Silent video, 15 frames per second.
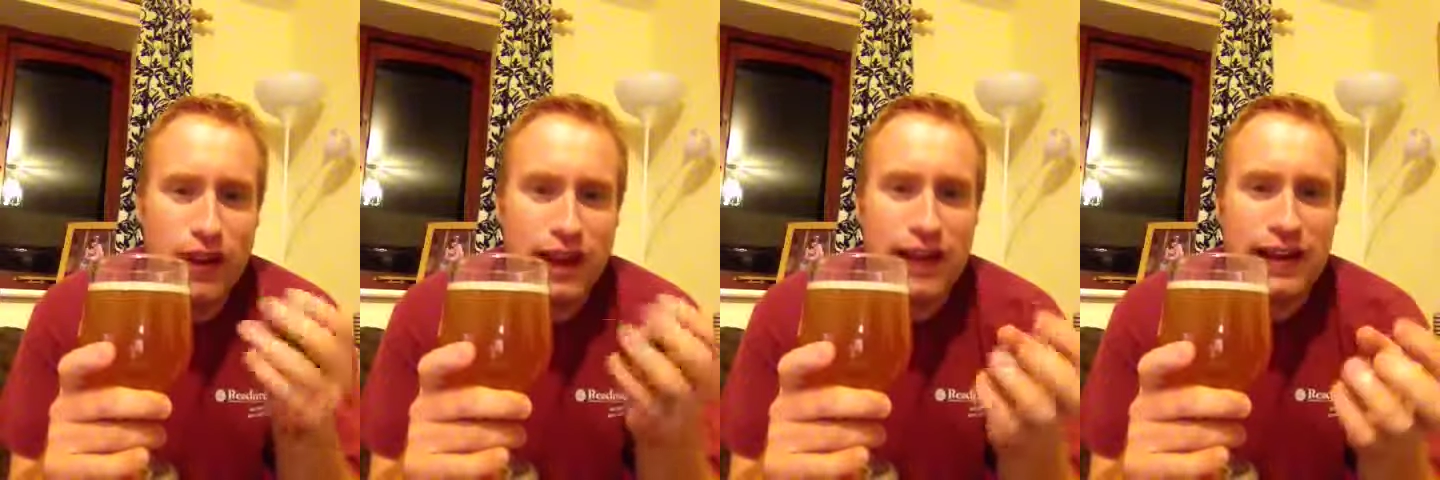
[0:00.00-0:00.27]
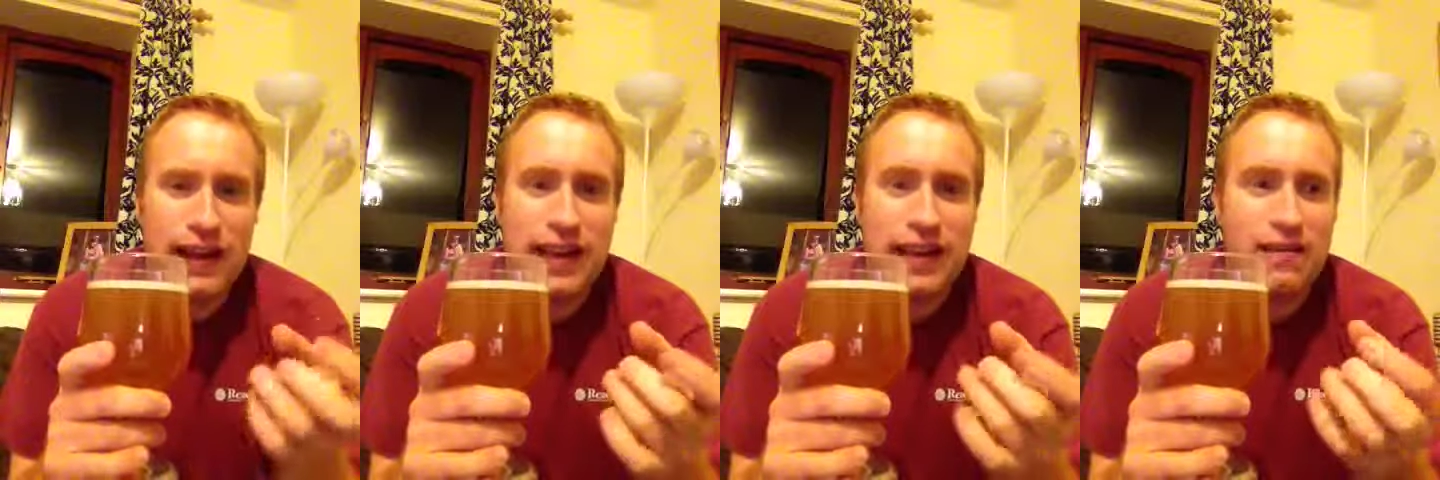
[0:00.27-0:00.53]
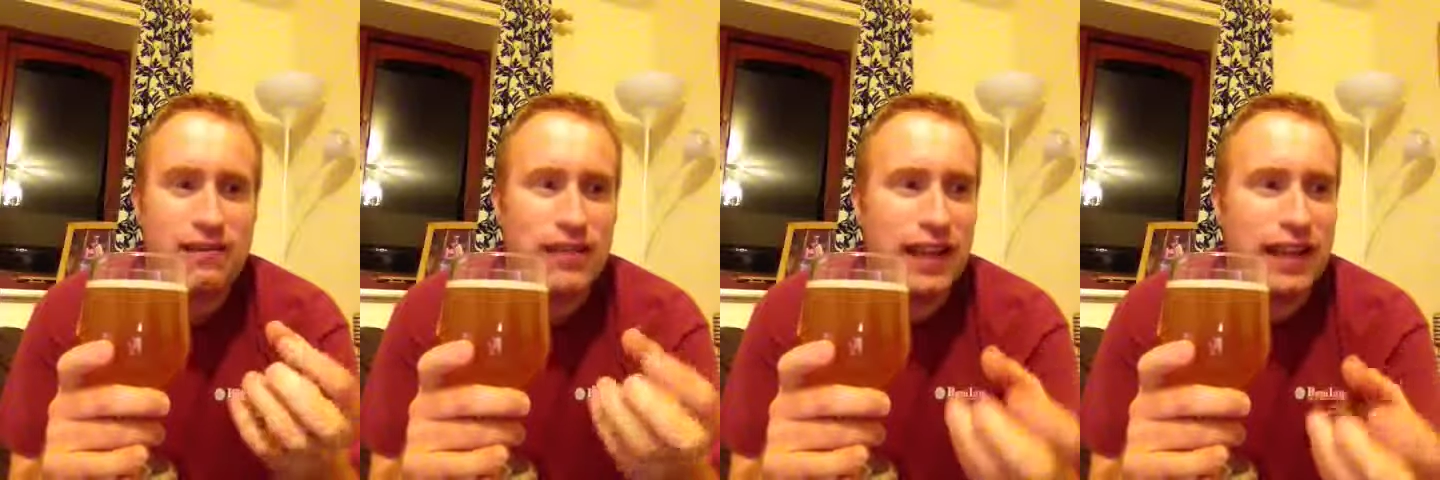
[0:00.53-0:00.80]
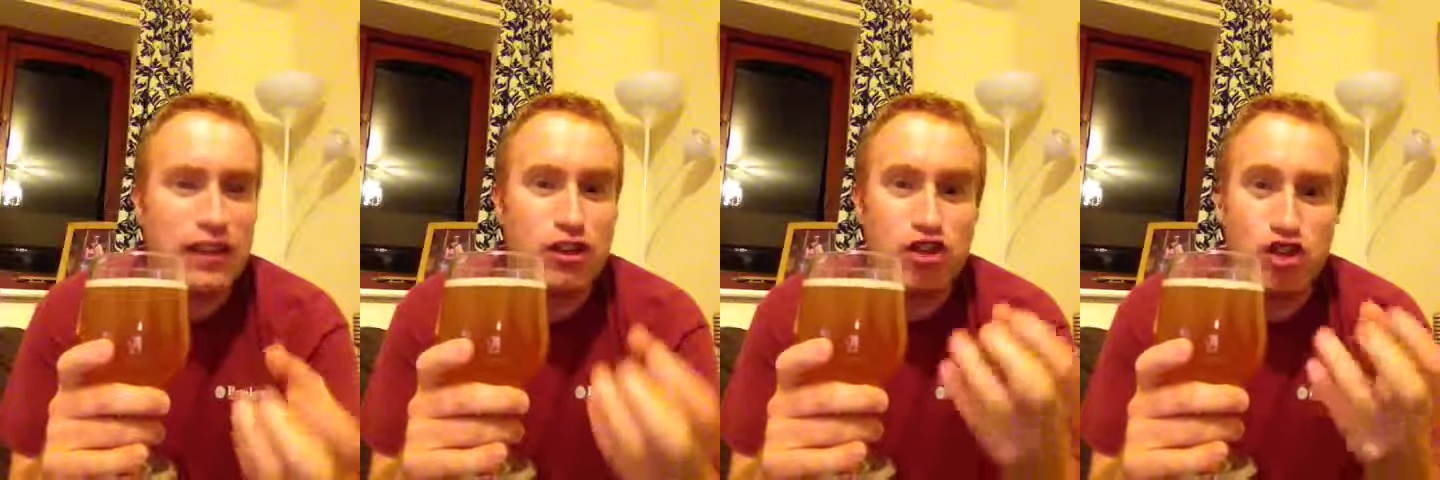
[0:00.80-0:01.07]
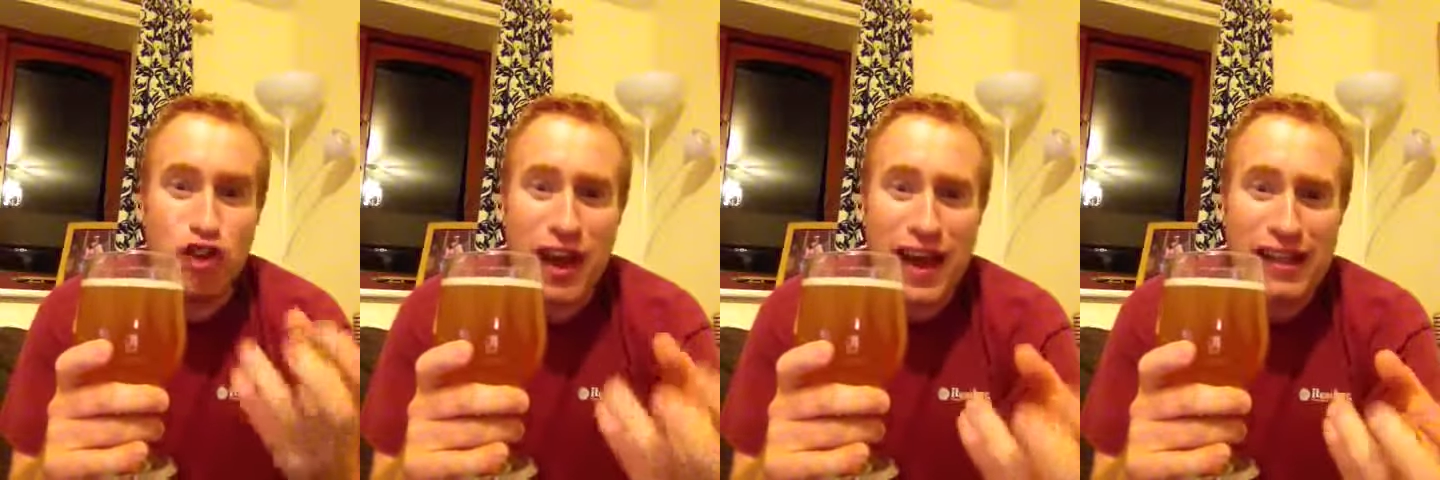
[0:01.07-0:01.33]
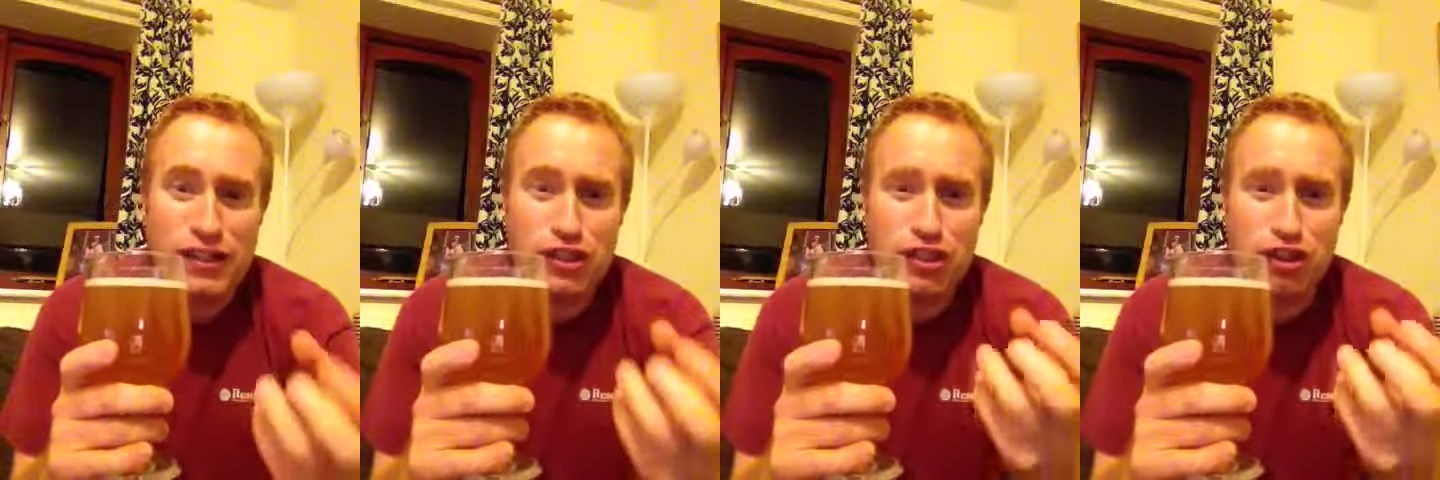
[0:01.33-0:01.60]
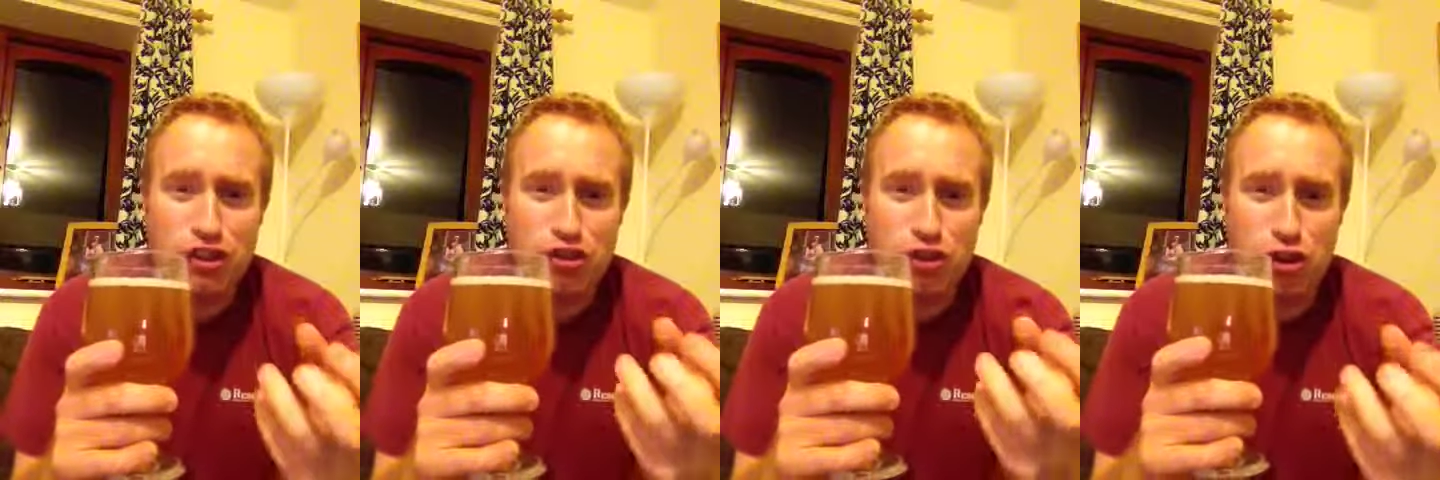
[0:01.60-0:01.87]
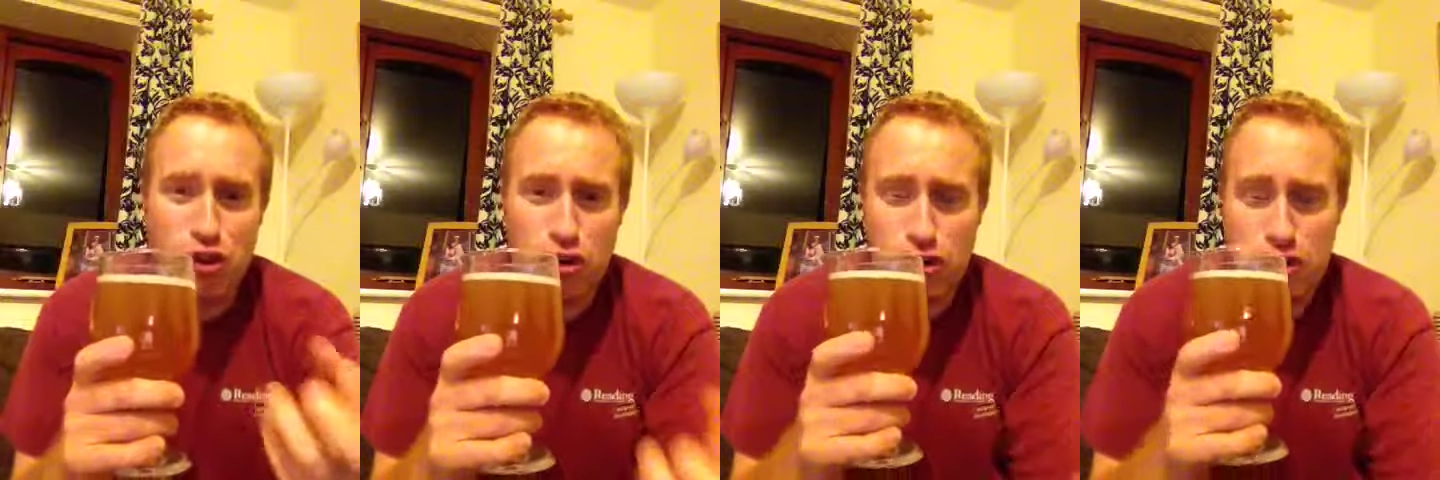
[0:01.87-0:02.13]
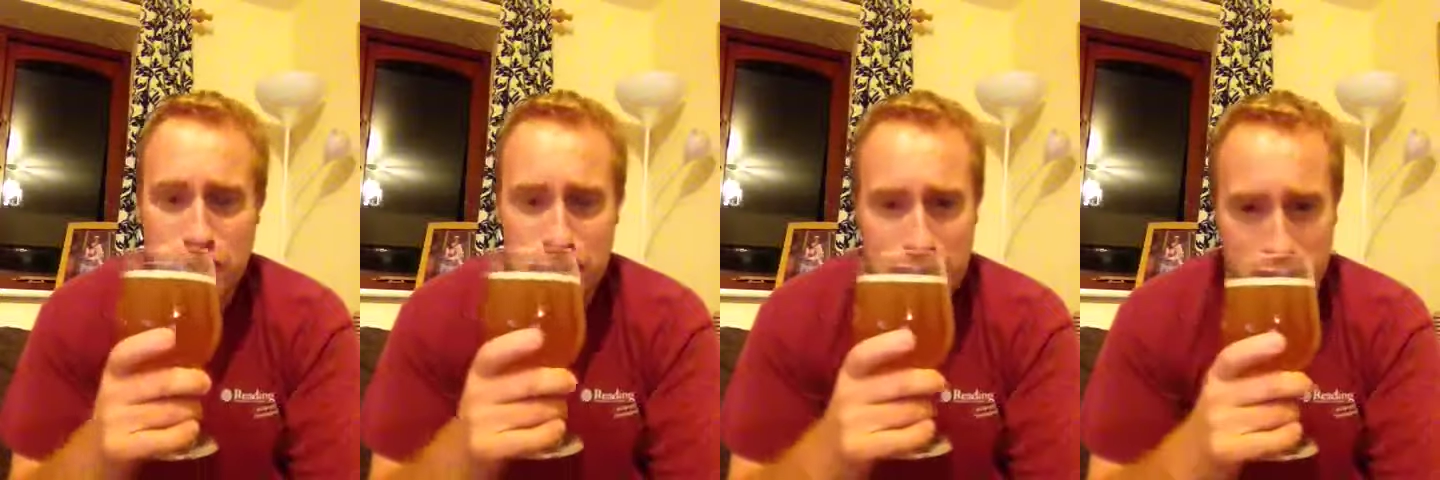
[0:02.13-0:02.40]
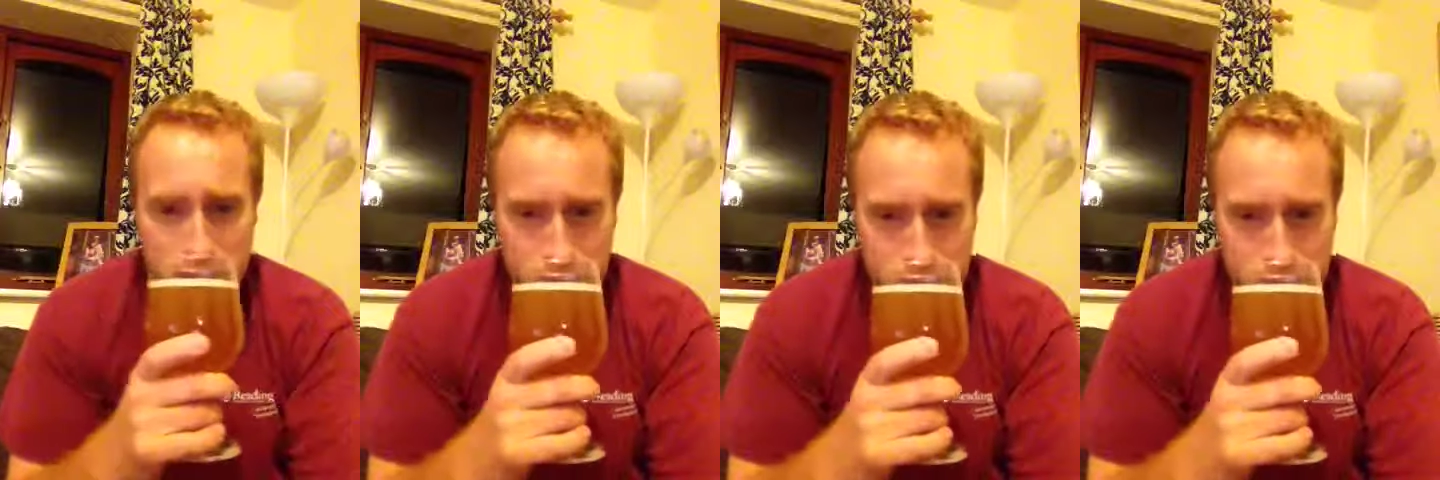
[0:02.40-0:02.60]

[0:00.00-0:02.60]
and leaves like a dry straw smell.